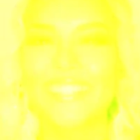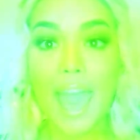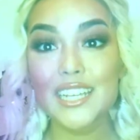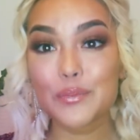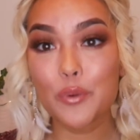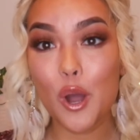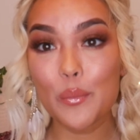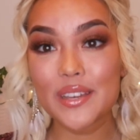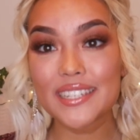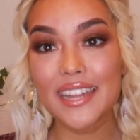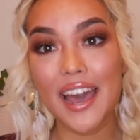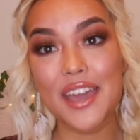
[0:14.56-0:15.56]
As
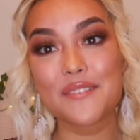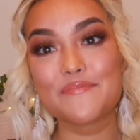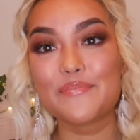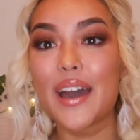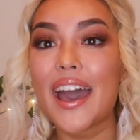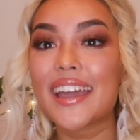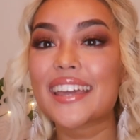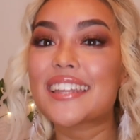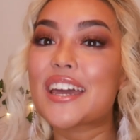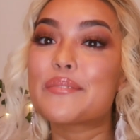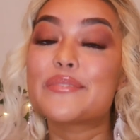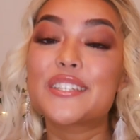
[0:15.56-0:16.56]
promised, I am back
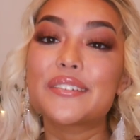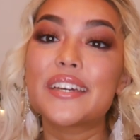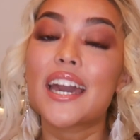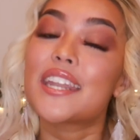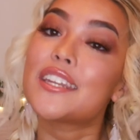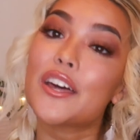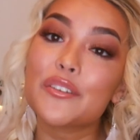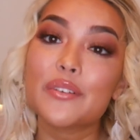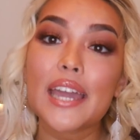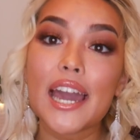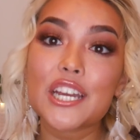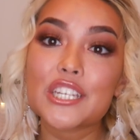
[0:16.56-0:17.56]
and I'm doing another
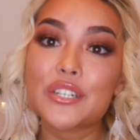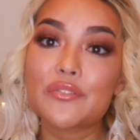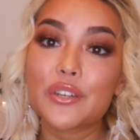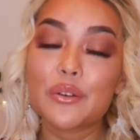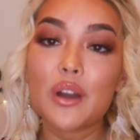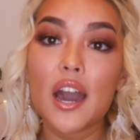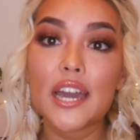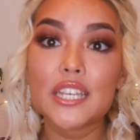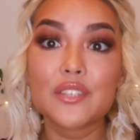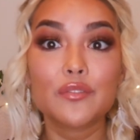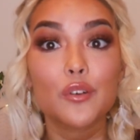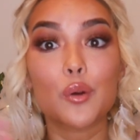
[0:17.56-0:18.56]
reaction for you
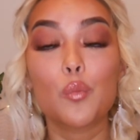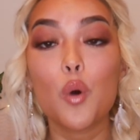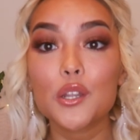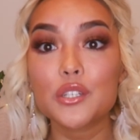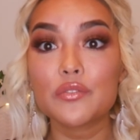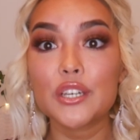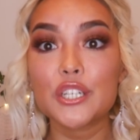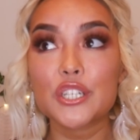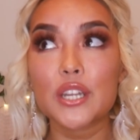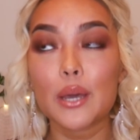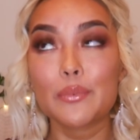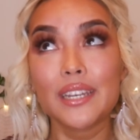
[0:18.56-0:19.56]
guys for
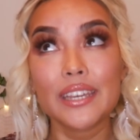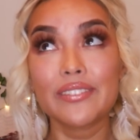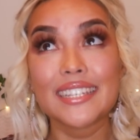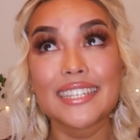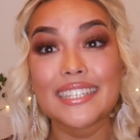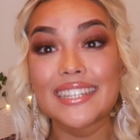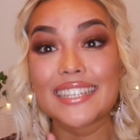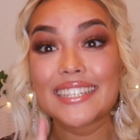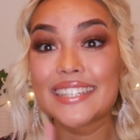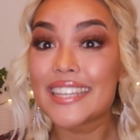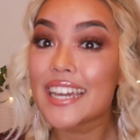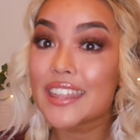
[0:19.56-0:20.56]
WandaVision. I believe this is the
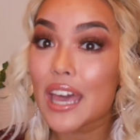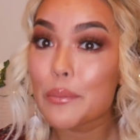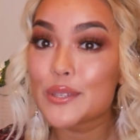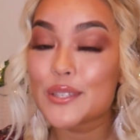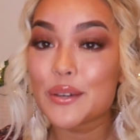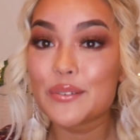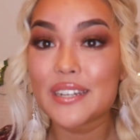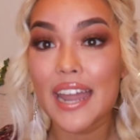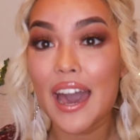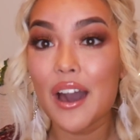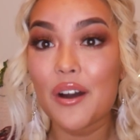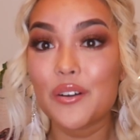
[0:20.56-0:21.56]
6th episode
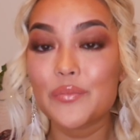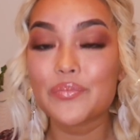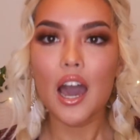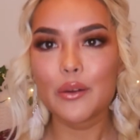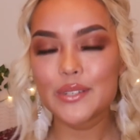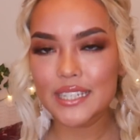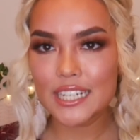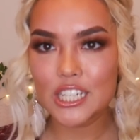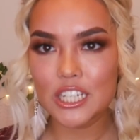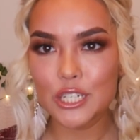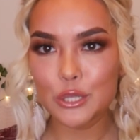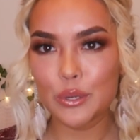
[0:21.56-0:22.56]
now. I was
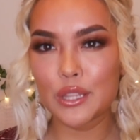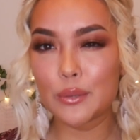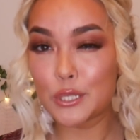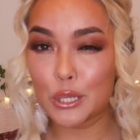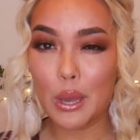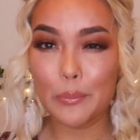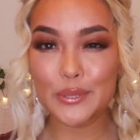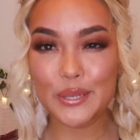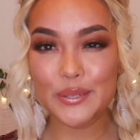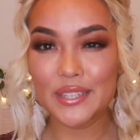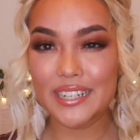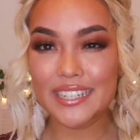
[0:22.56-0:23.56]
initially doing them 2
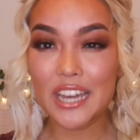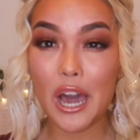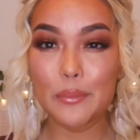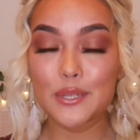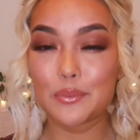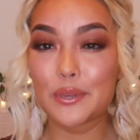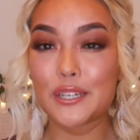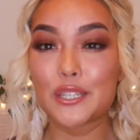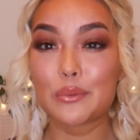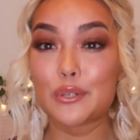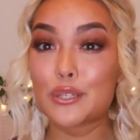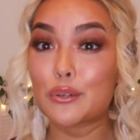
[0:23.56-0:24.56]
episodes at a time just because
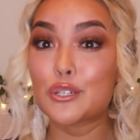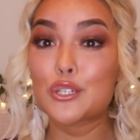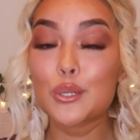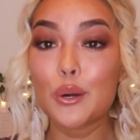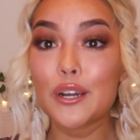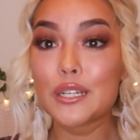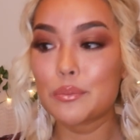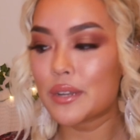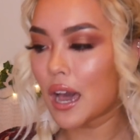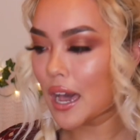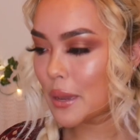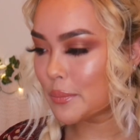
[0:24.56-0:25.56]
they were so short, but
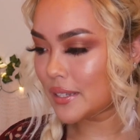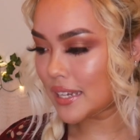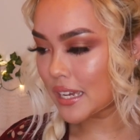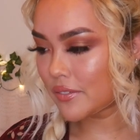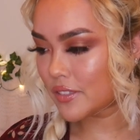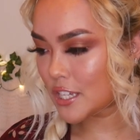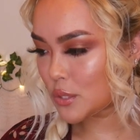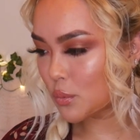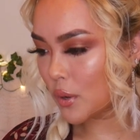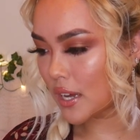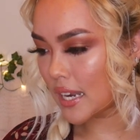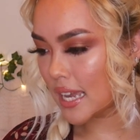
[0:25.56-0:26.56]
I believe this
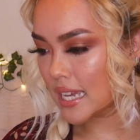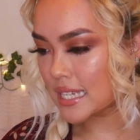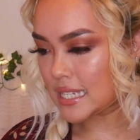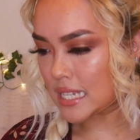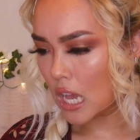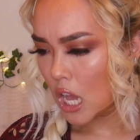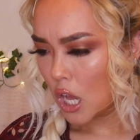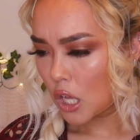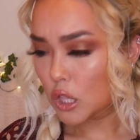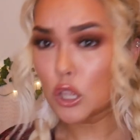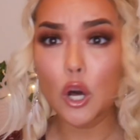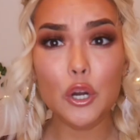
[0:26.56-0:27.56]
one is
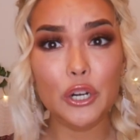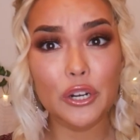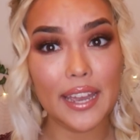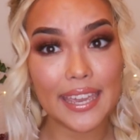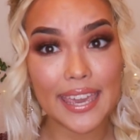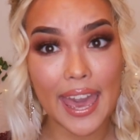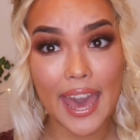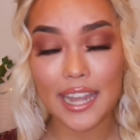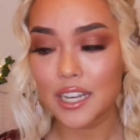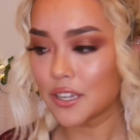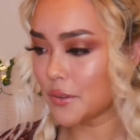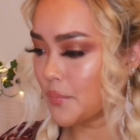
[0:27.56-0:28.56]
longer
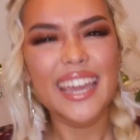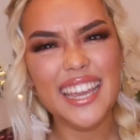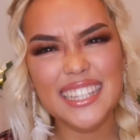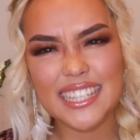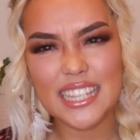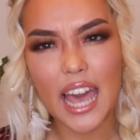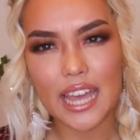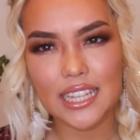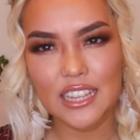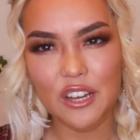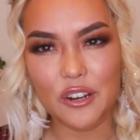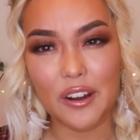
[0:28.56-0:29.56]
again. It's
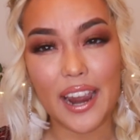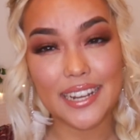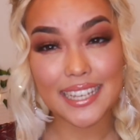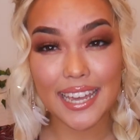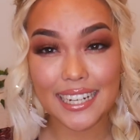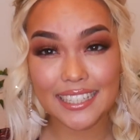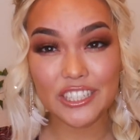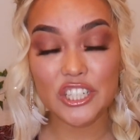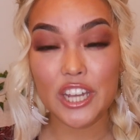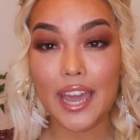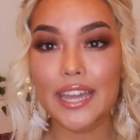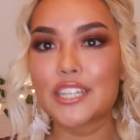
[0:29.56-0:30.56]
slightly longer. I just had a little
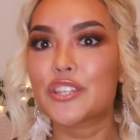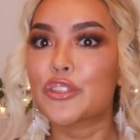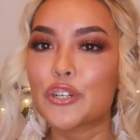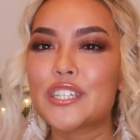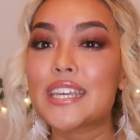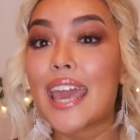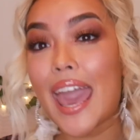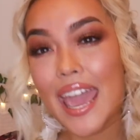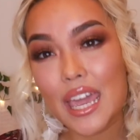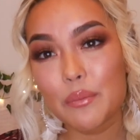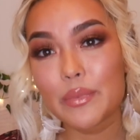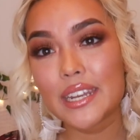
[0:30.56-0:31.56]
check. It's
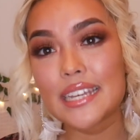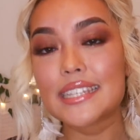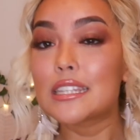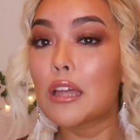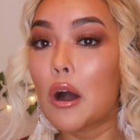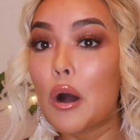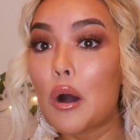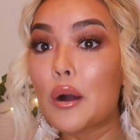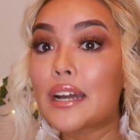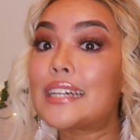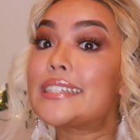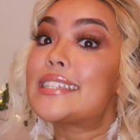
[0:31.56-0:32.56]
38 minutes
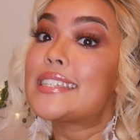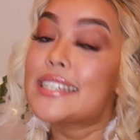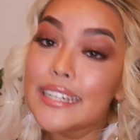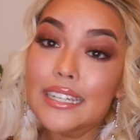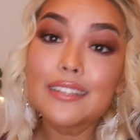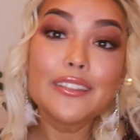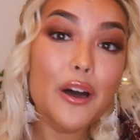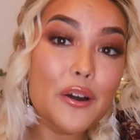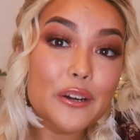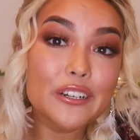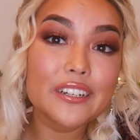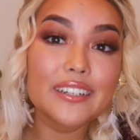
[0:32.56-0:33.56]
long, still
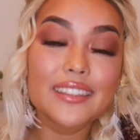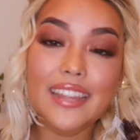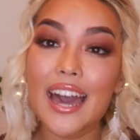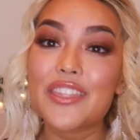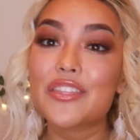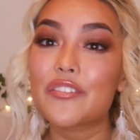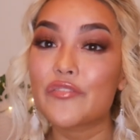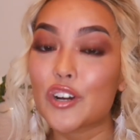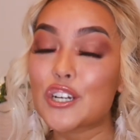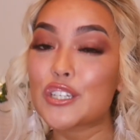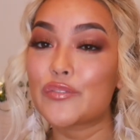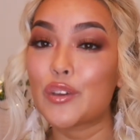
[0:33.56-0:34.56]
longer than the
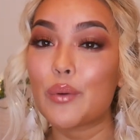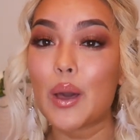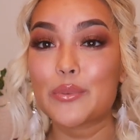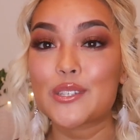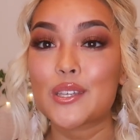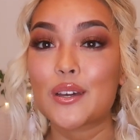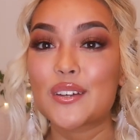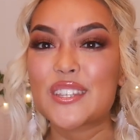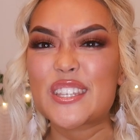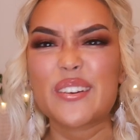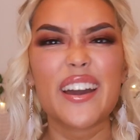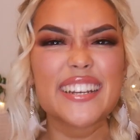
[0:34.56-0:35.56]
first few episodes.
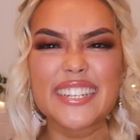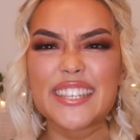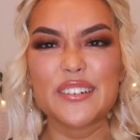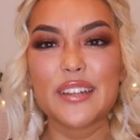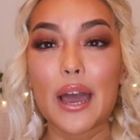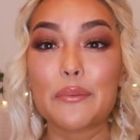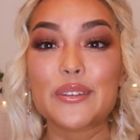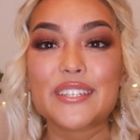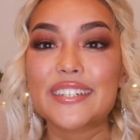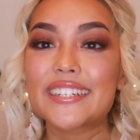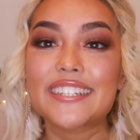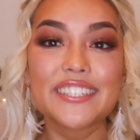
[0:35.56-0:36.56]
So I just thought I'm just
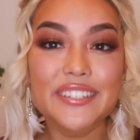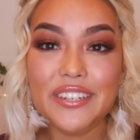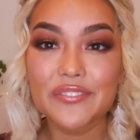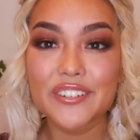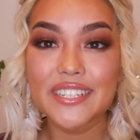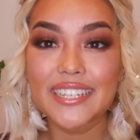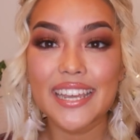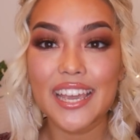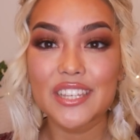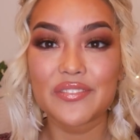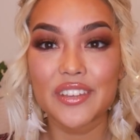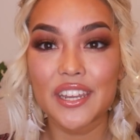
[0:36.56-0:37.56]
gonna do it for
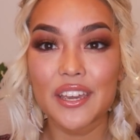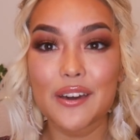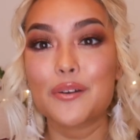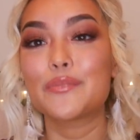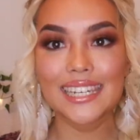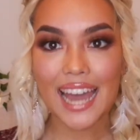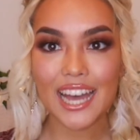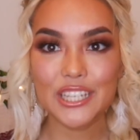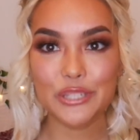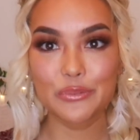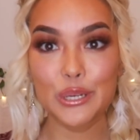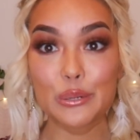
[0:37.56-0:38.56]
today's video.
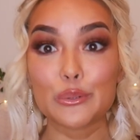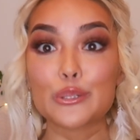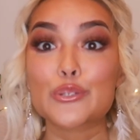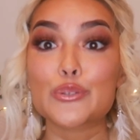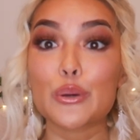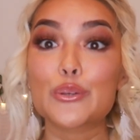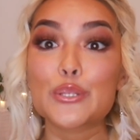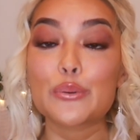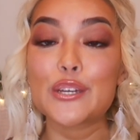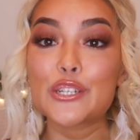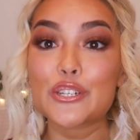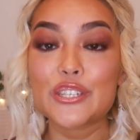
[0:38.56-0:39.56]
Last week was so
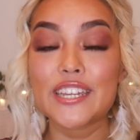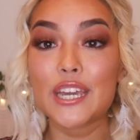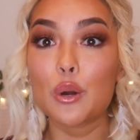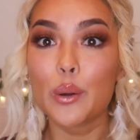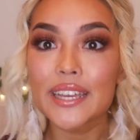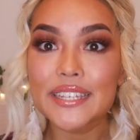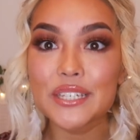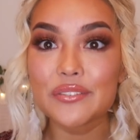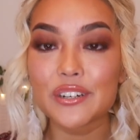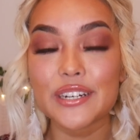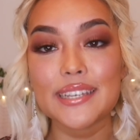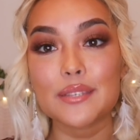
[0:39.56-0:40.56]
interesting.
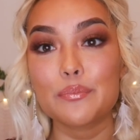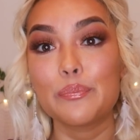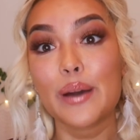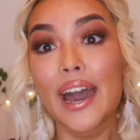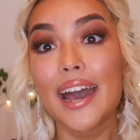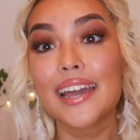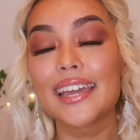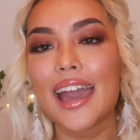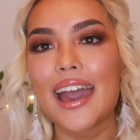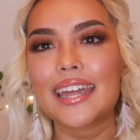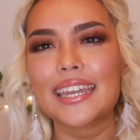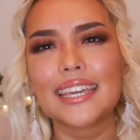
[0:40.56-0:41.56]
Quicksilver is back
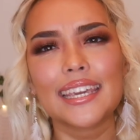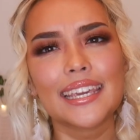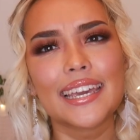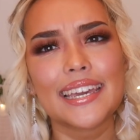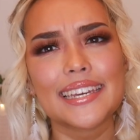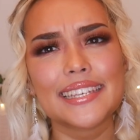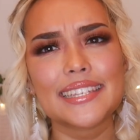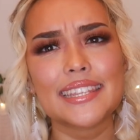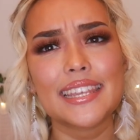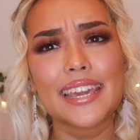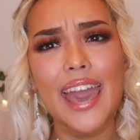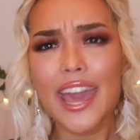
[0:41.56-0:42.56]
and he is
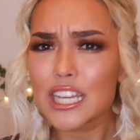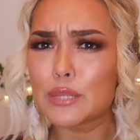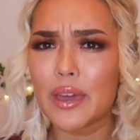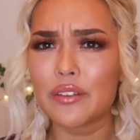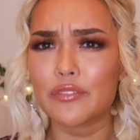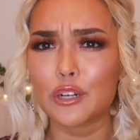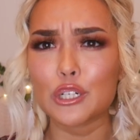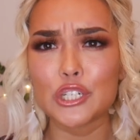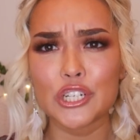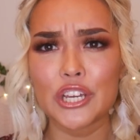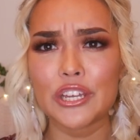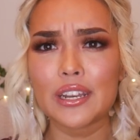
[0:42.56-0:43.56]
the X-Men
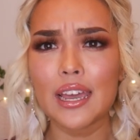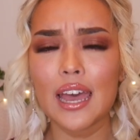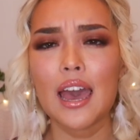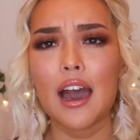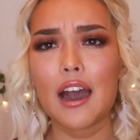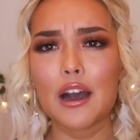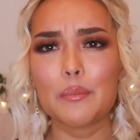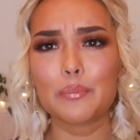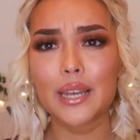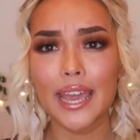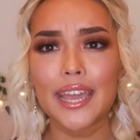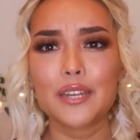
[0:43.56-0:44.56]
version,
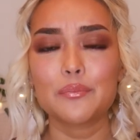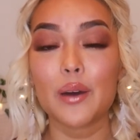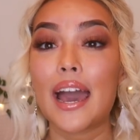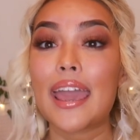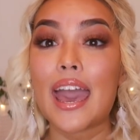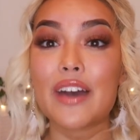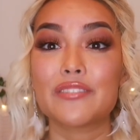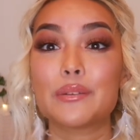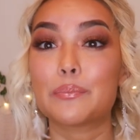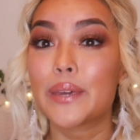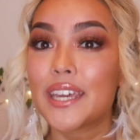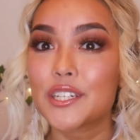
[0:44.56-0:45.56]
played by
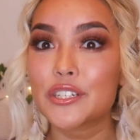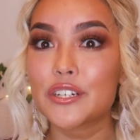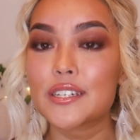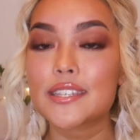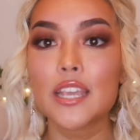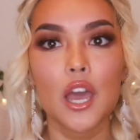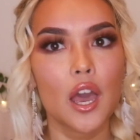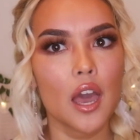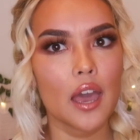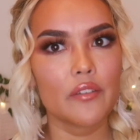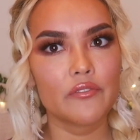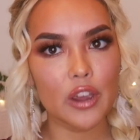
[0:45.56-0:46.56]
Evan Peters.
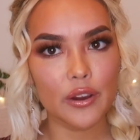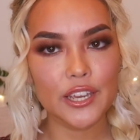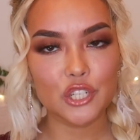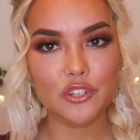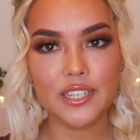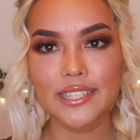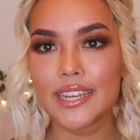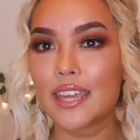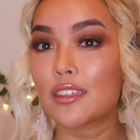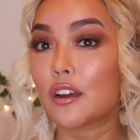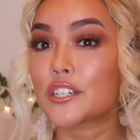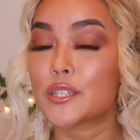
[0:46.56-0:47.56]
Very interesting.
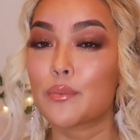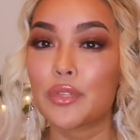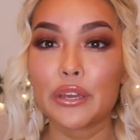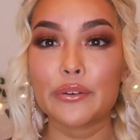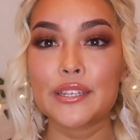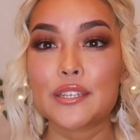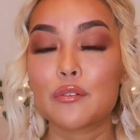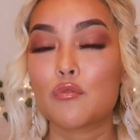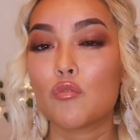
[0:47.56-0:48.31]
There are some theories